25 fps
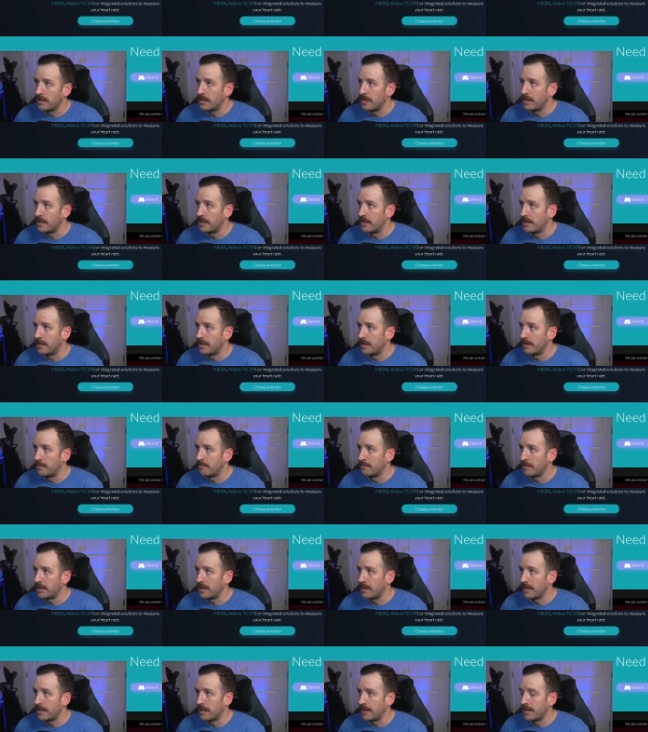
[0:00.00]
Um,
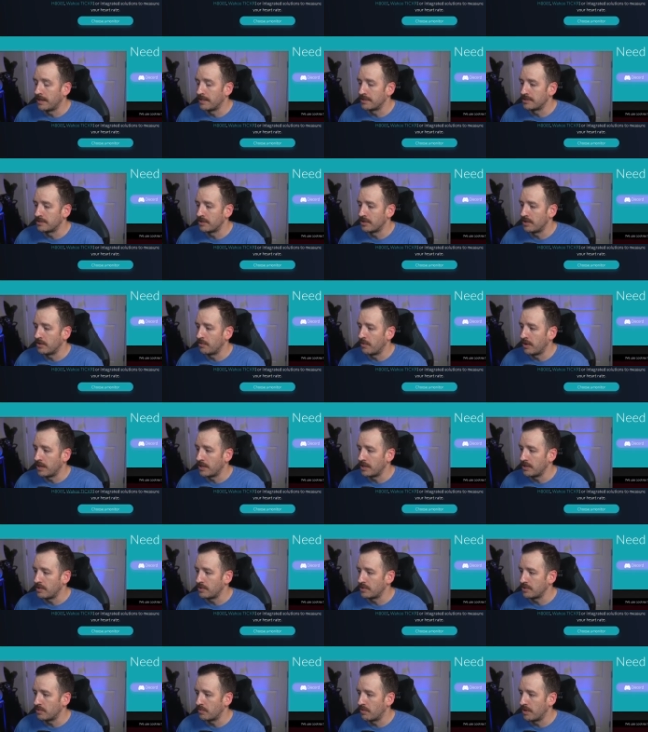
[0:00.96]
and so you want to
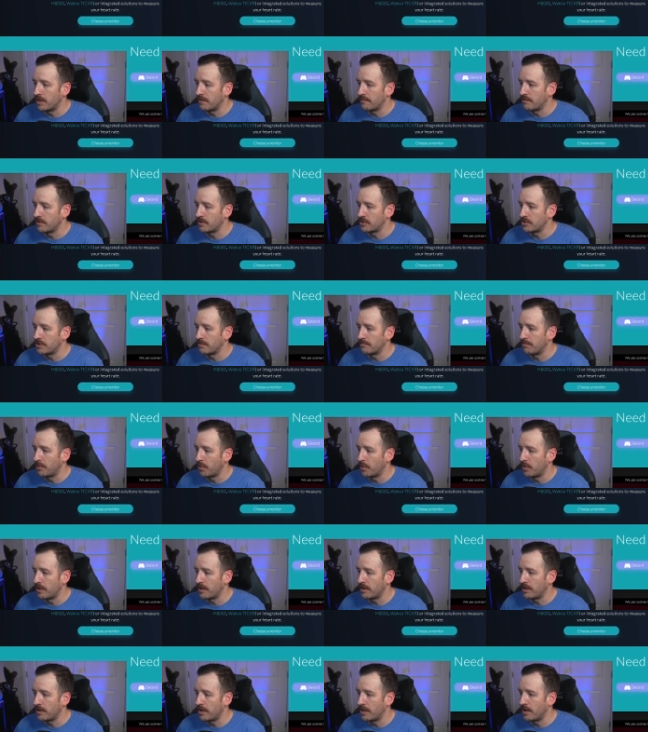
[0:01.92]
use one of their
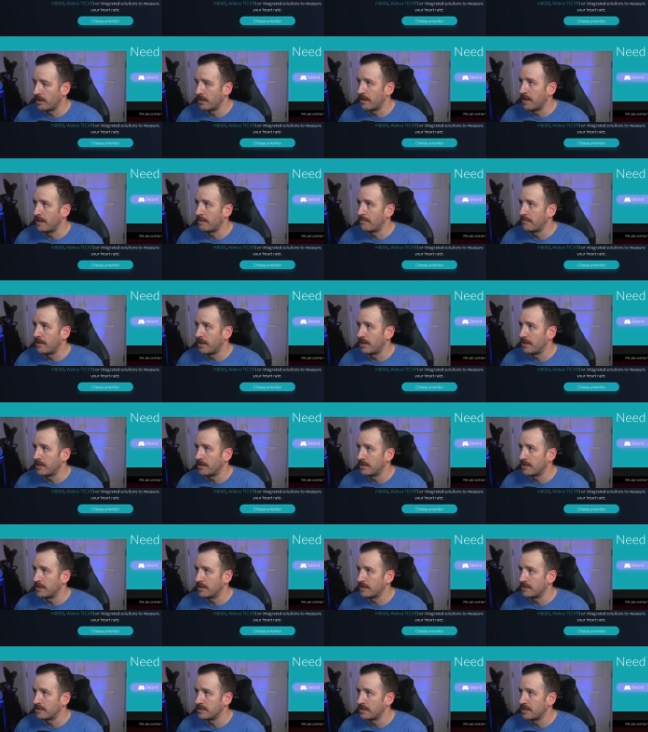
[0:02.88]
supported heart rate
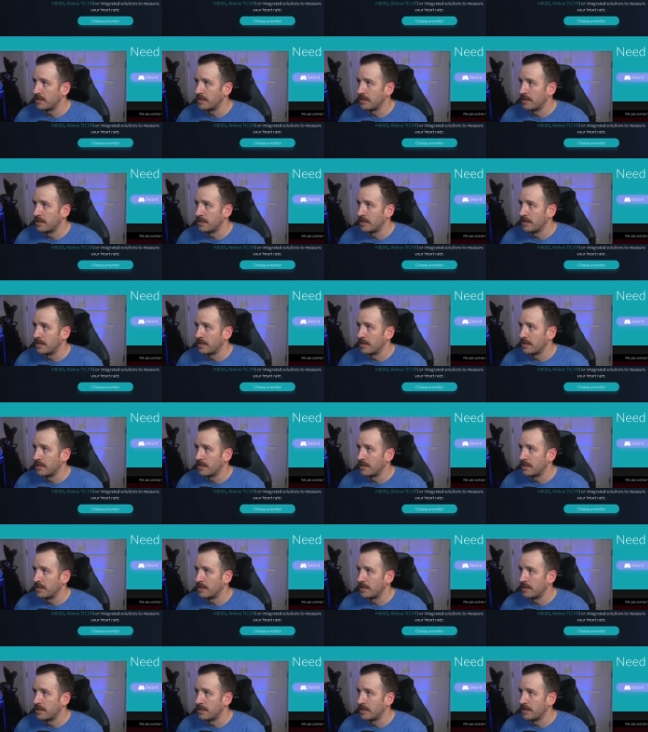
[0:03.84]
monitors.